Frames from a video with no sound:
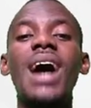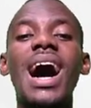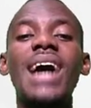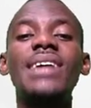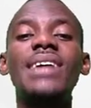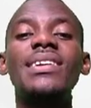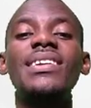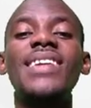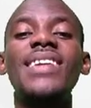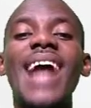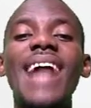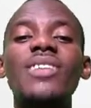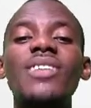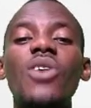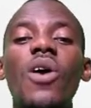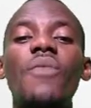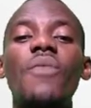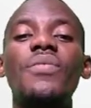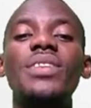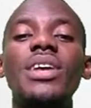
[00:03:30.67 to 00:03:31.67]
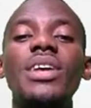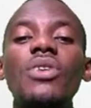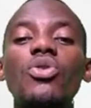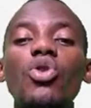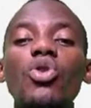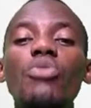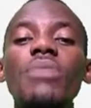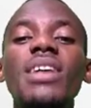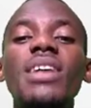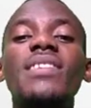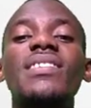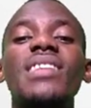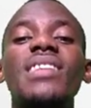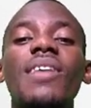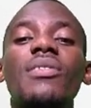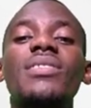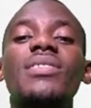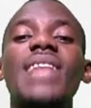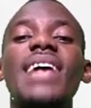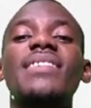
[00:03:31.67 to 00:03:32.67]
and that of the room is
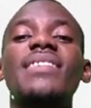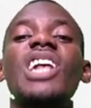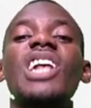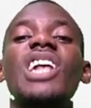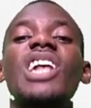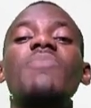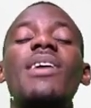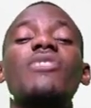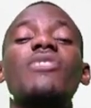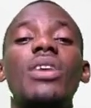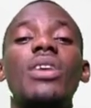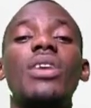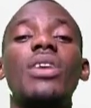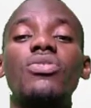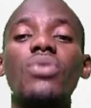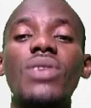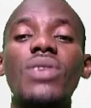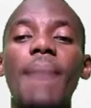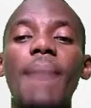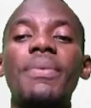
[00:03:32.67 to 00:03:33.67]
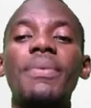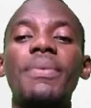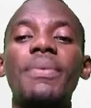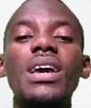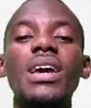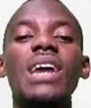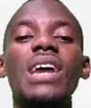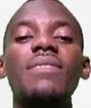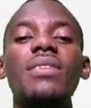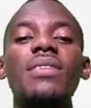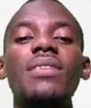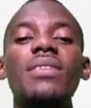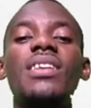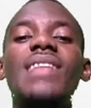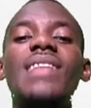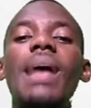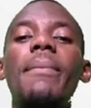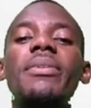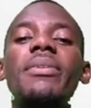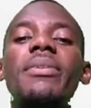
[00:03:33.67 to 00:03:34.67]
7 times 10 per 22 grams. If the
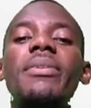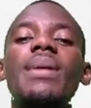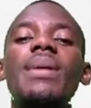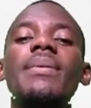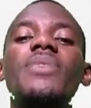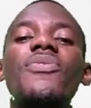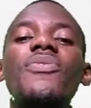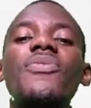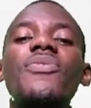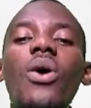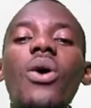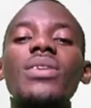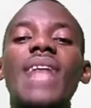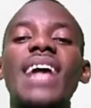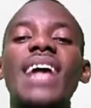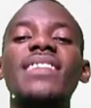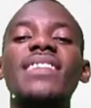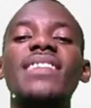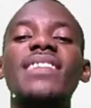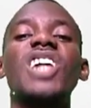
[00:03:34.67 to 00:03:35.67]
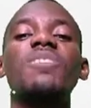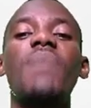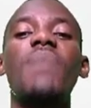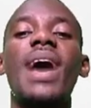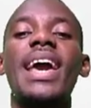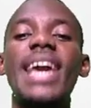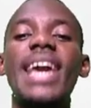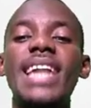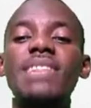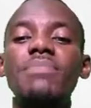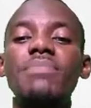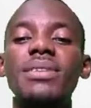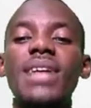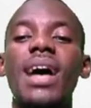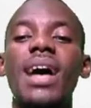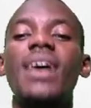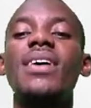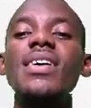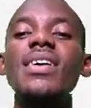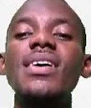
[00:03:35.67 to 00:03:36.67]
distance between them is 4 times 10 per 8
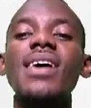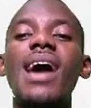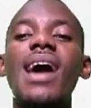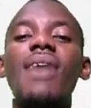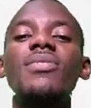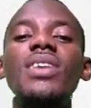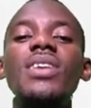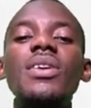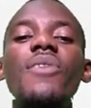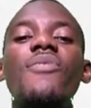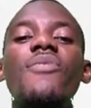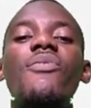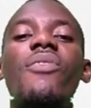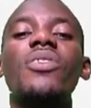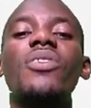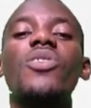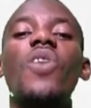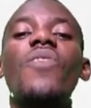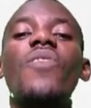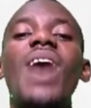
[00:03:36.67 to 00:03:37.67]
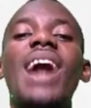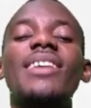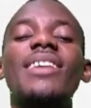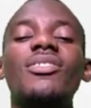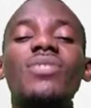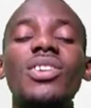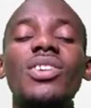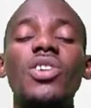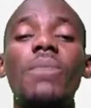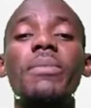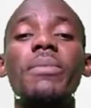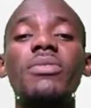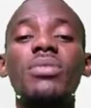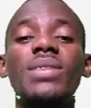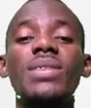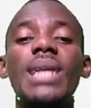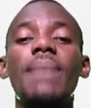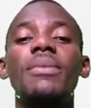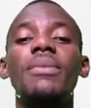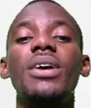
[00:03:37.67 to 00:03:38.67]
meters, calculate the force of attraction
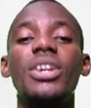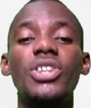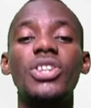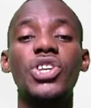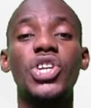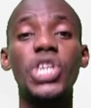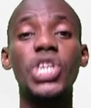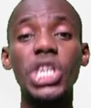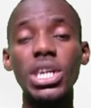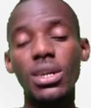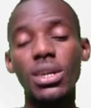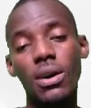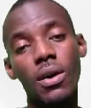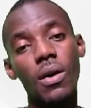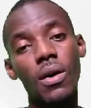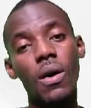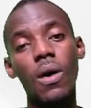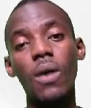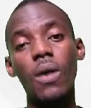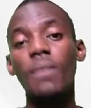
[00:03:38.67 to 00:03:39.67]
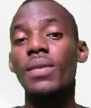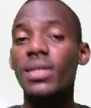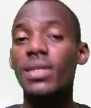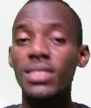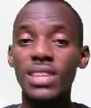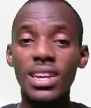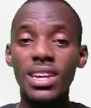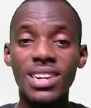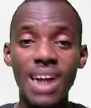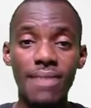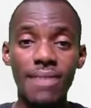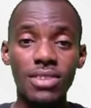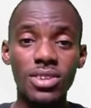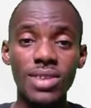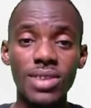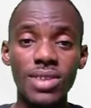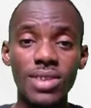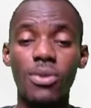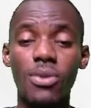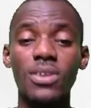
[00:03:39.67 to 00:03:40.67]
between them. G, or the
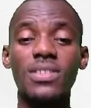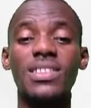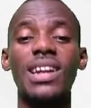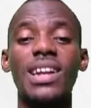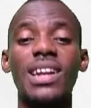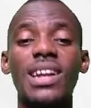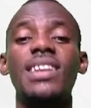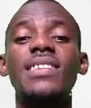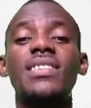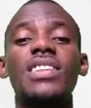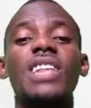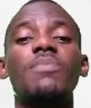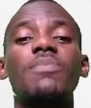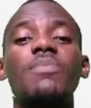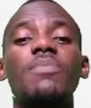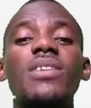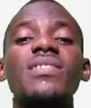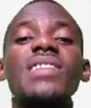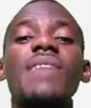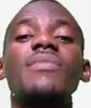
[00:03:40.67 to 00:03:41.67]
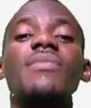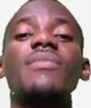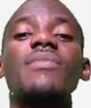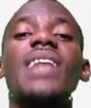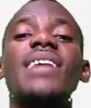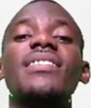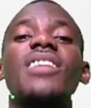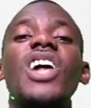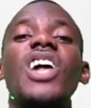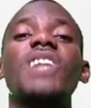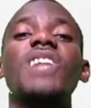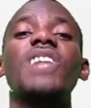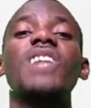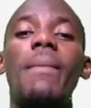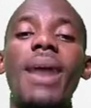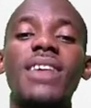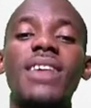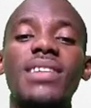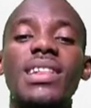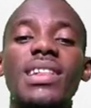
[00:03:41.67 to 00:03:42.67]
gravitational constant, is 6.7 times 10 per
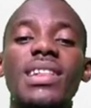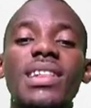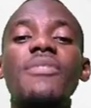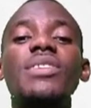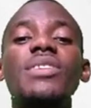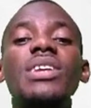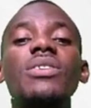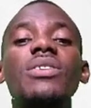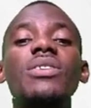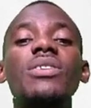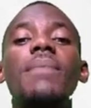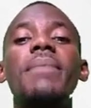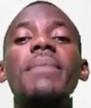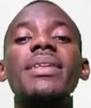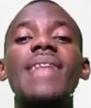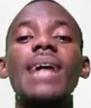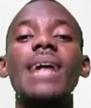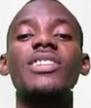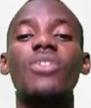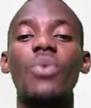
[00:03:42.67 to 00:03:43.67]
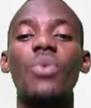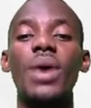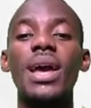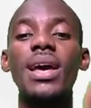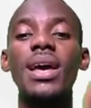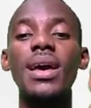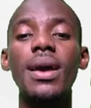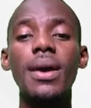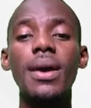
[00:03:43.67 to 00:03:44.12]
minus 11 Newton meter square